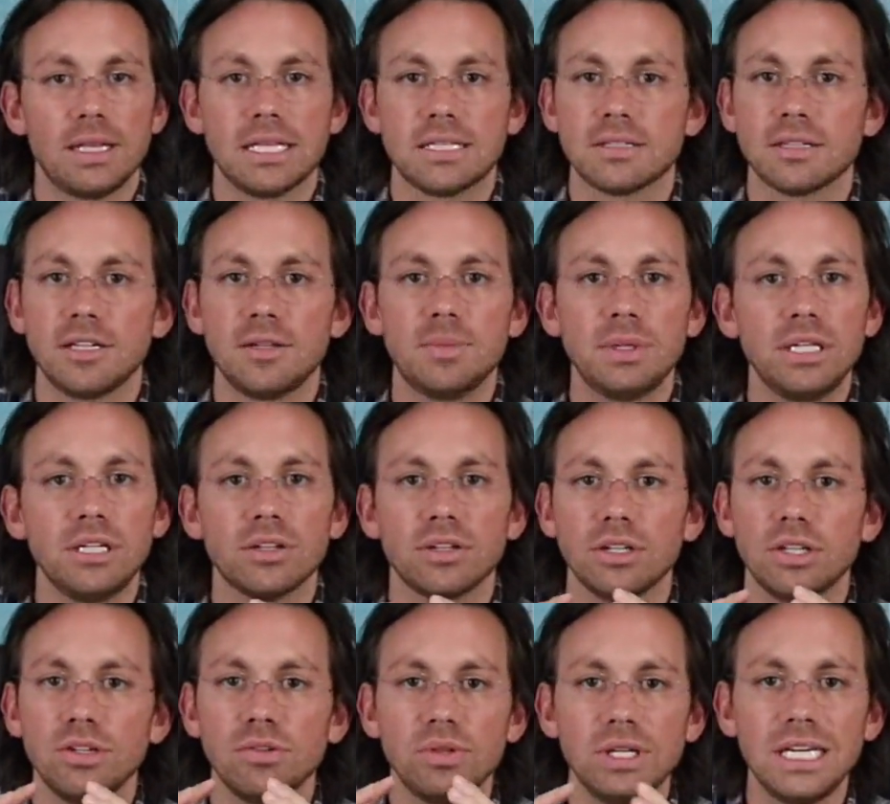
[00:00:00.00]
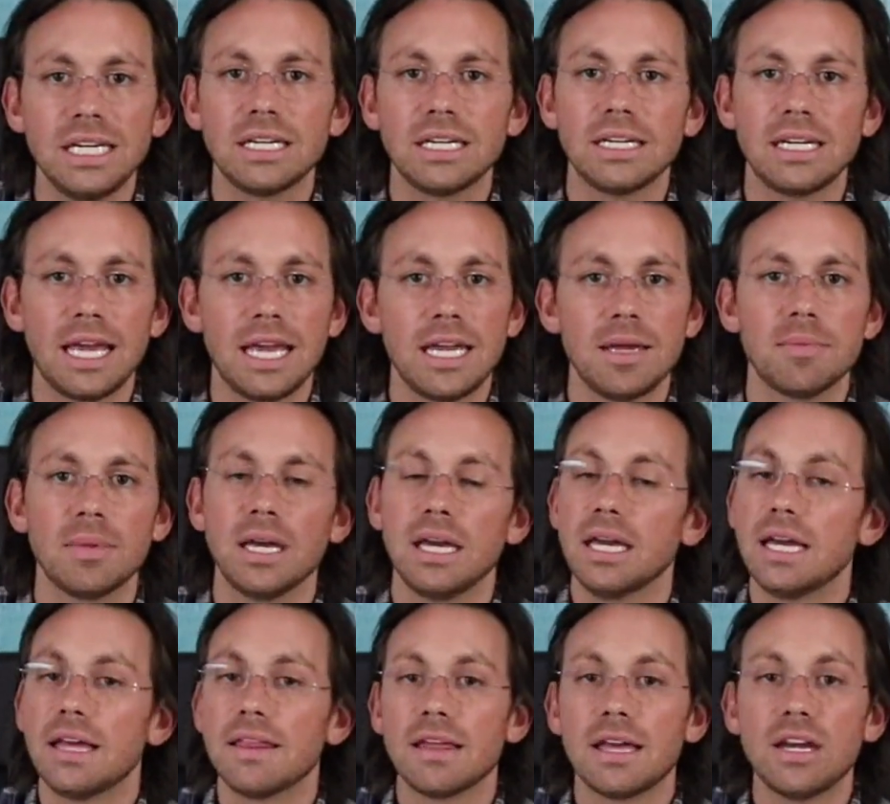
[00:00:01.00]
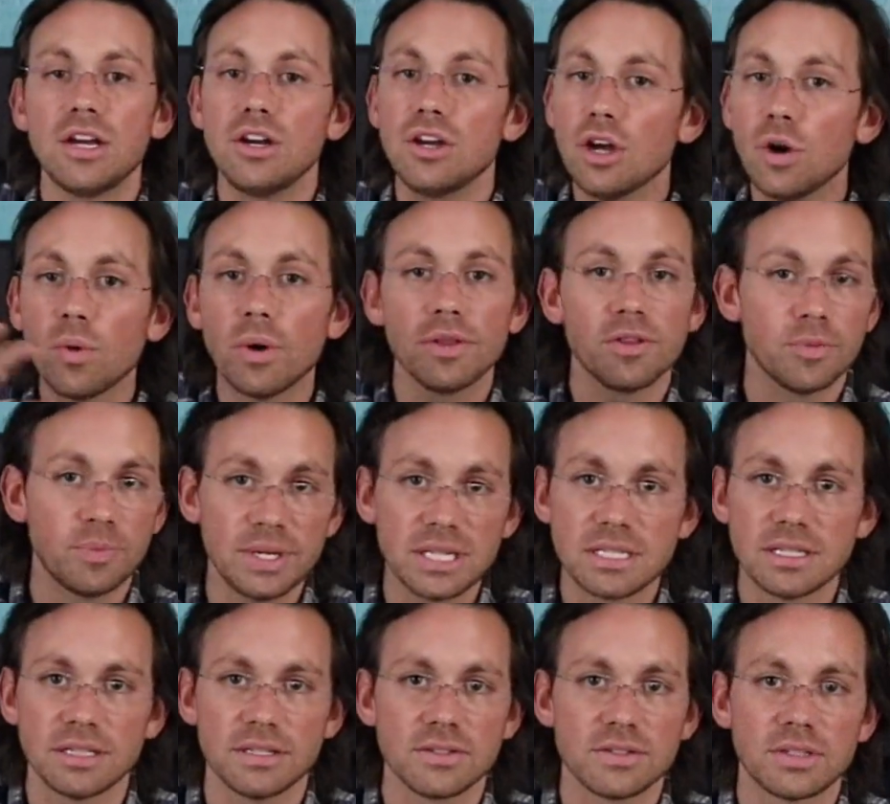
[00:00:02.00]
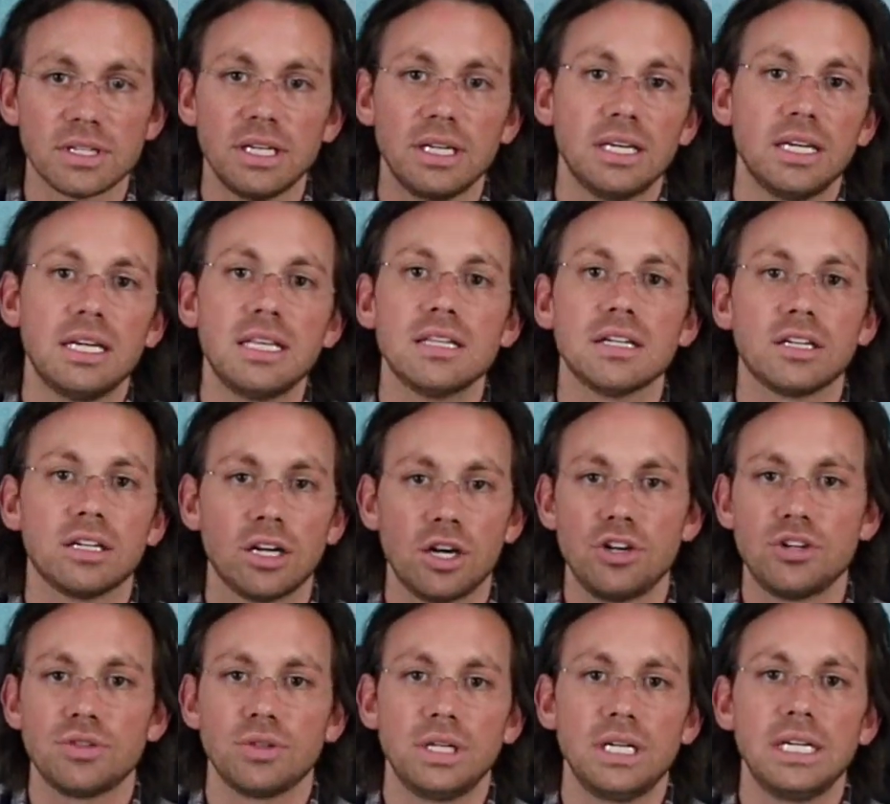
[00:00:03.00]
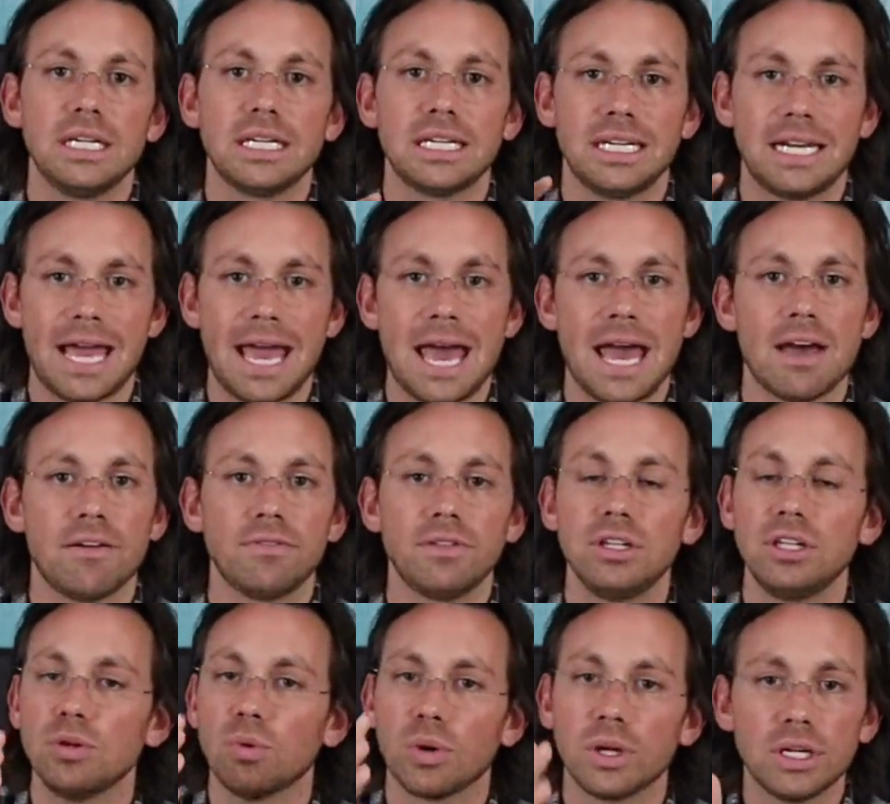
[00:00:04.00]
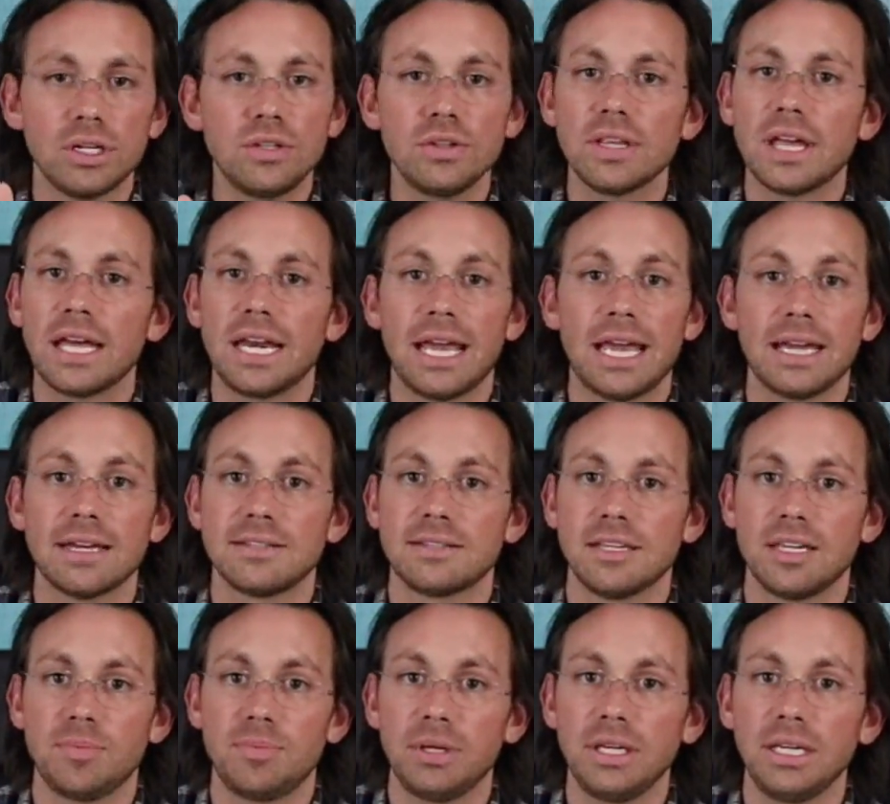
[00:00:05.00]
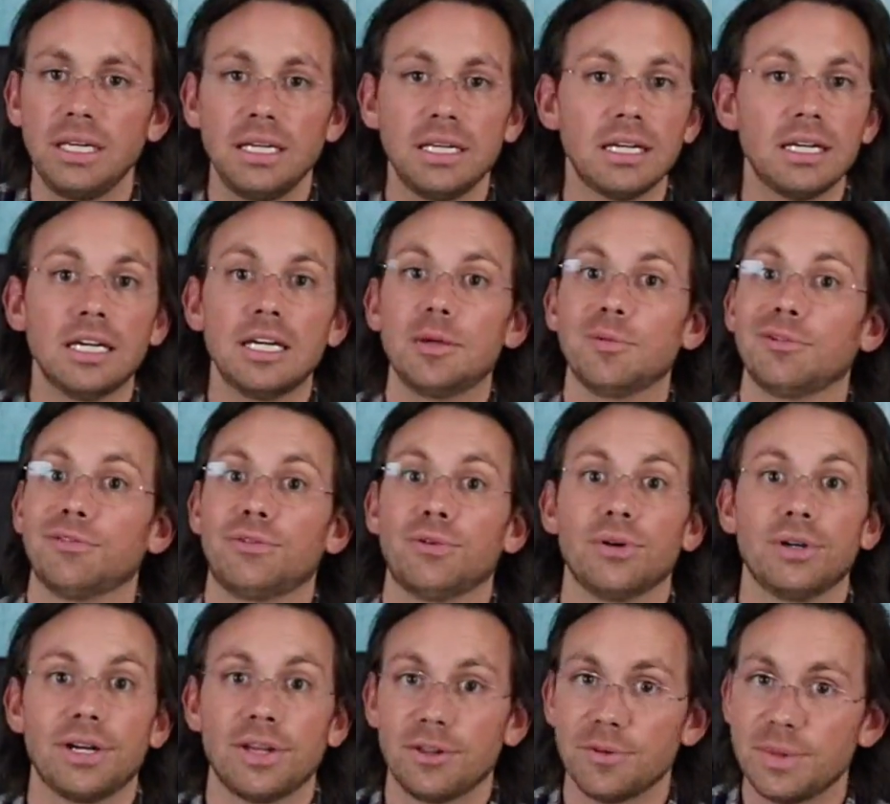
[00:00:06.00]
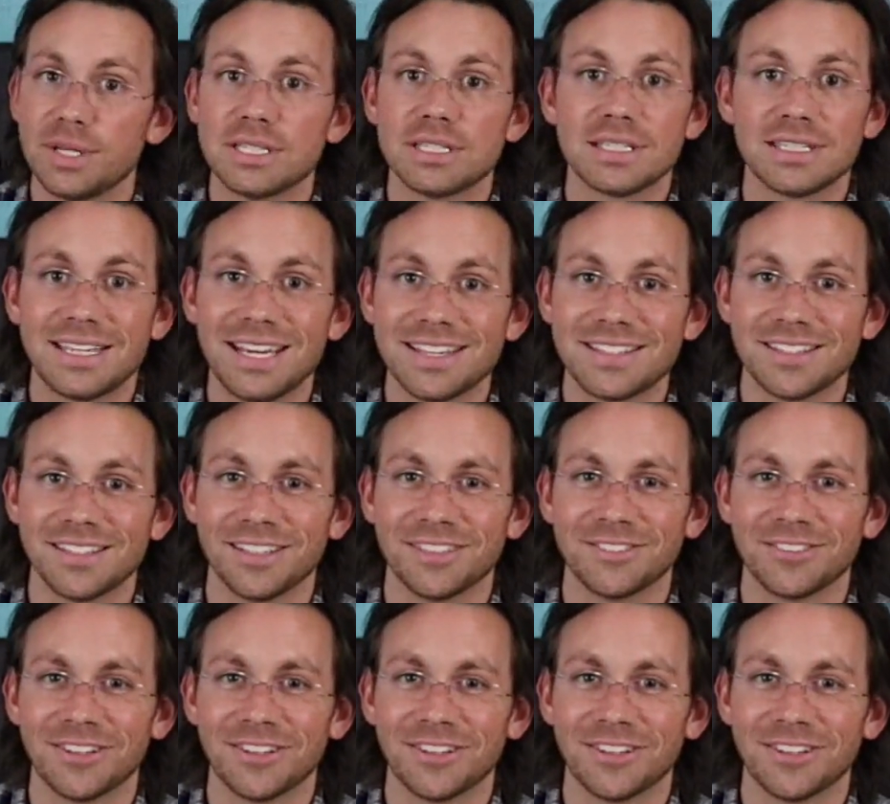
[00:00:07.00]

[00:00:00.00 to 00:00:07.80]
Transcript: It's gonna be your unique name that no other business in the country can have. And you wanna do that ASAP before another business gets it,